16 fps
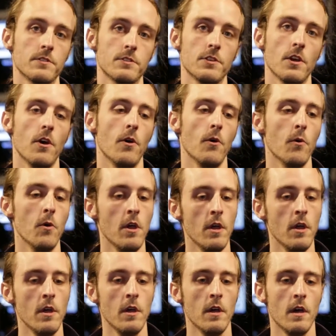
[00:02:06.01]
So
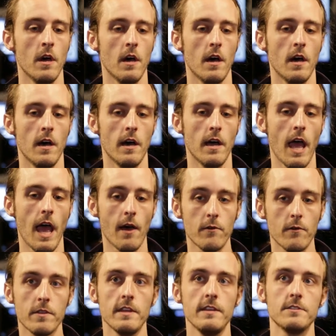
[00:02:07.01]

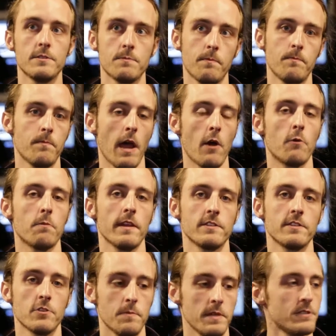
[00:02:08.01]
how these power
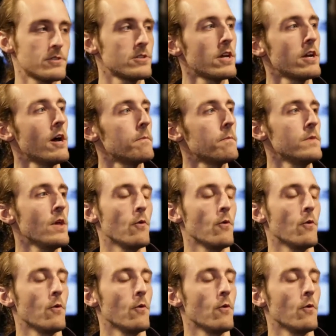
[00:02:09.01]
plants will be set up,